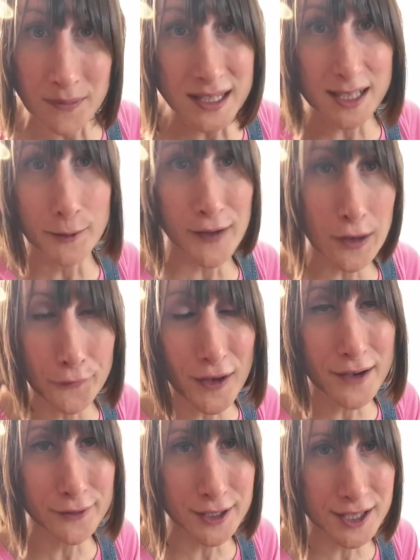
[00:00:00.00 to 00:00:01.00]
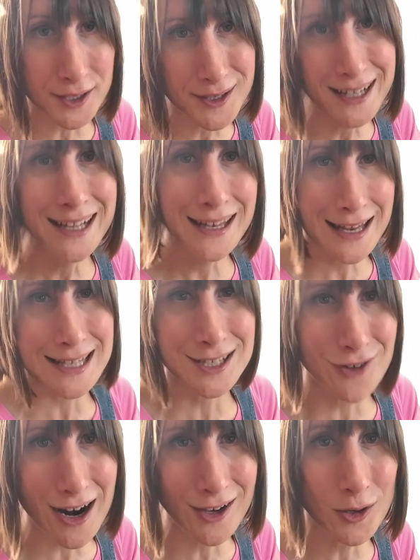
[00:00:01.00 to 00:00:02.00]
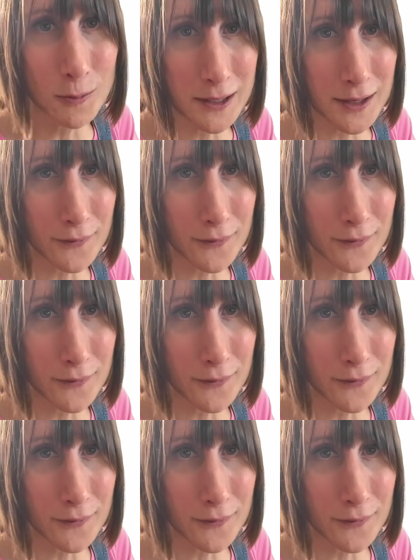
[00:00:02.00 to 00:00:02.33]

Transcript: So without further ado, let's crack on with the